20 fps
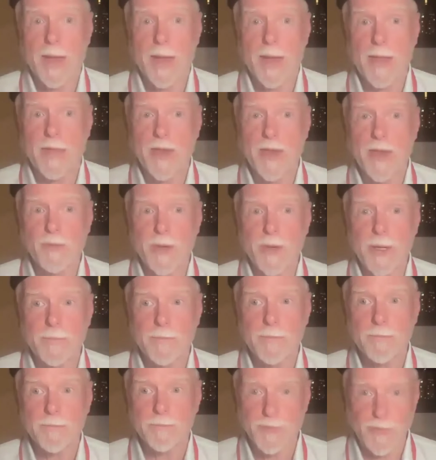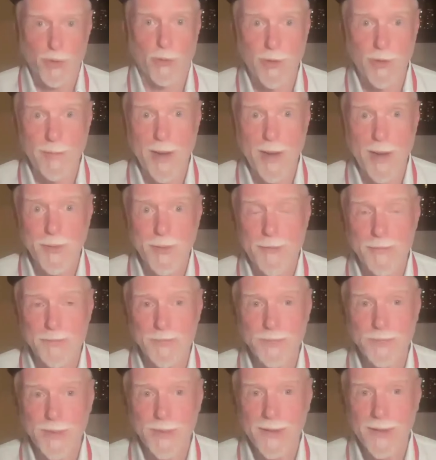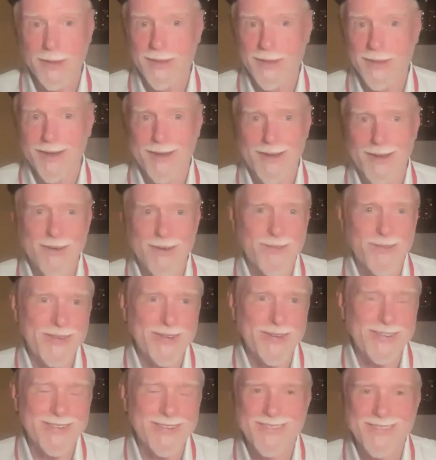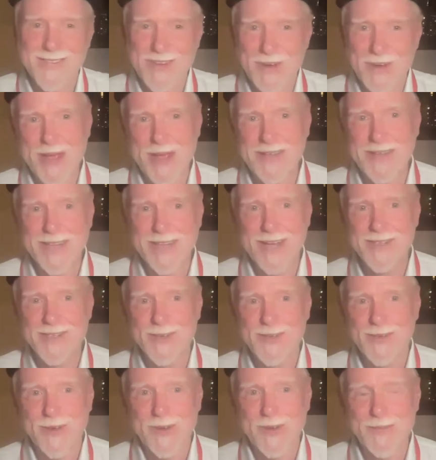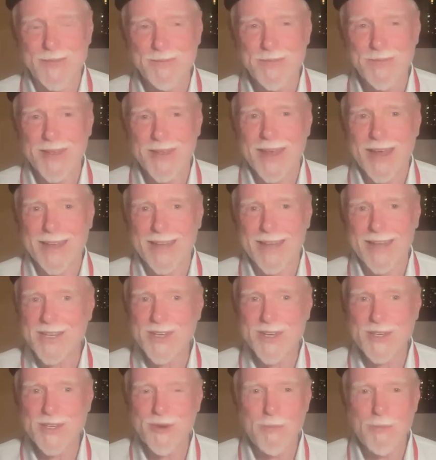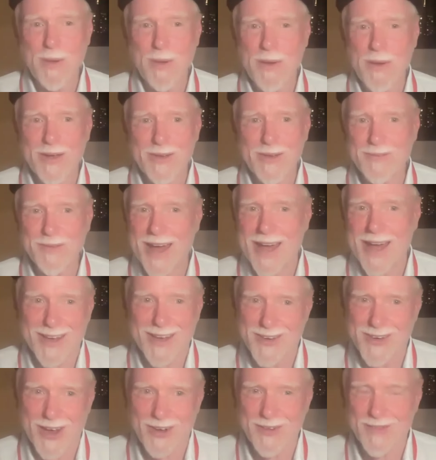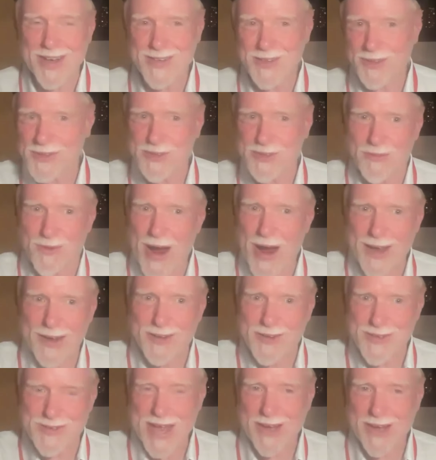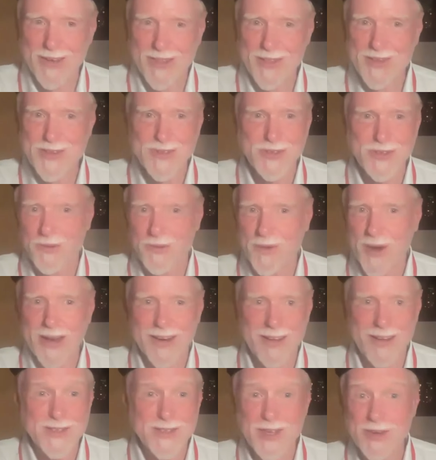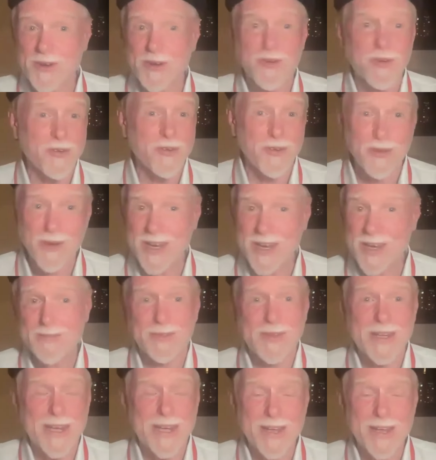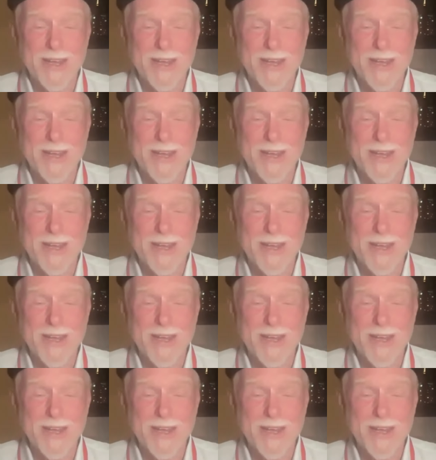and then we don't remember it. We don't pay attention to it. And I just try to imagine those writers down in the soul writing this incredibly